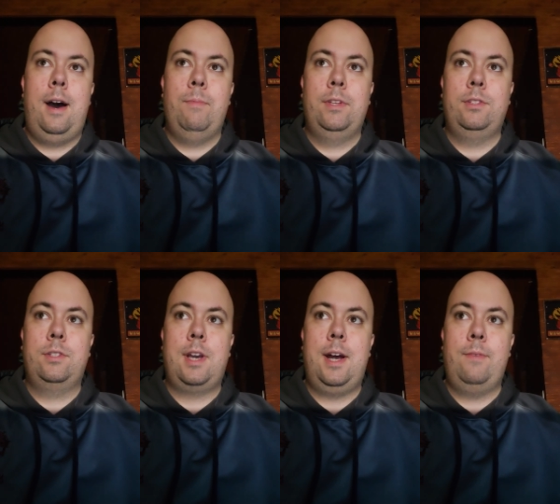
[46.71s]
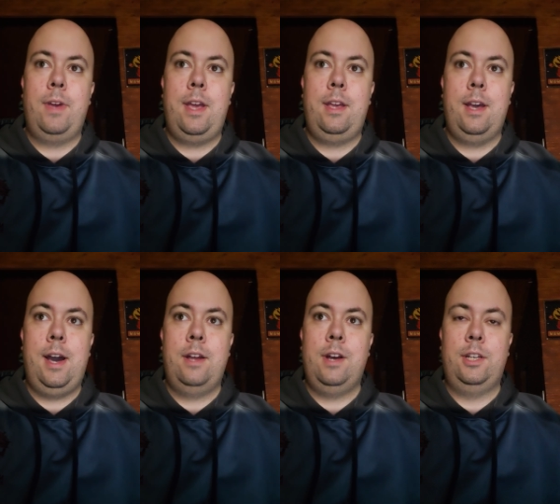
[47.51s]
This is kind of
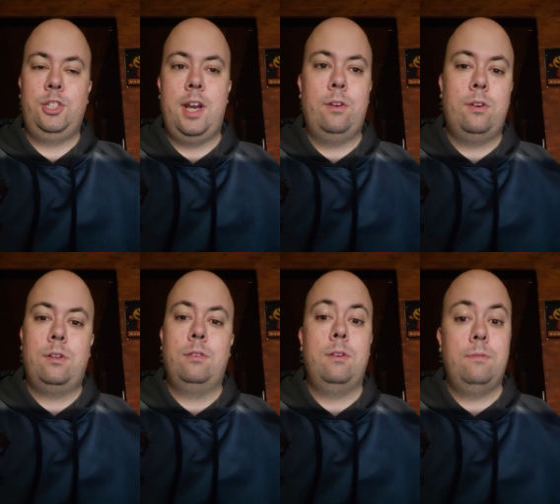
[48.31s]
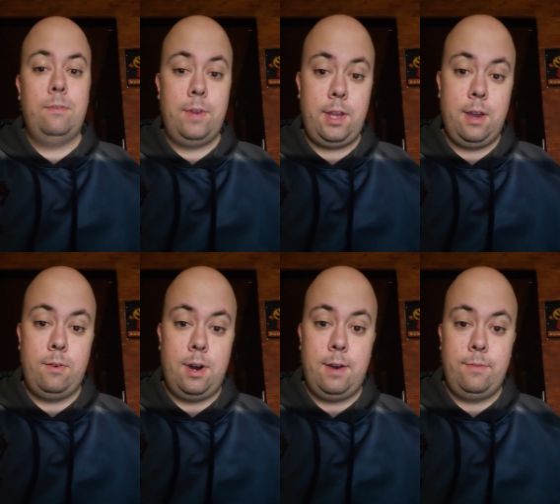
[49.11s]
a general video
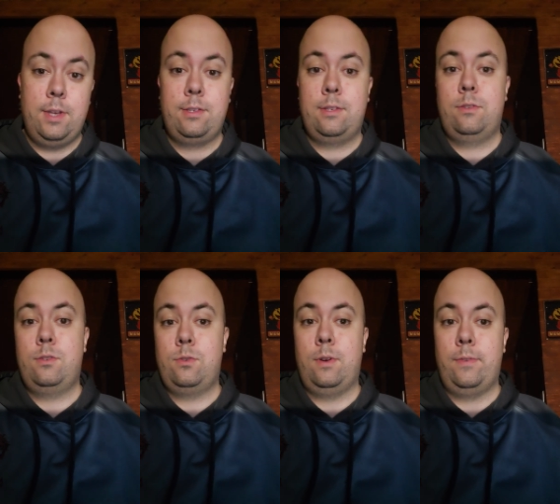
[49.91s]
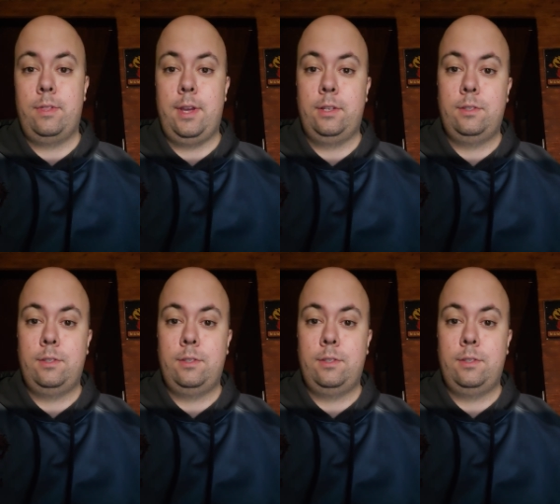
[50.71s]
of this sort of a thing,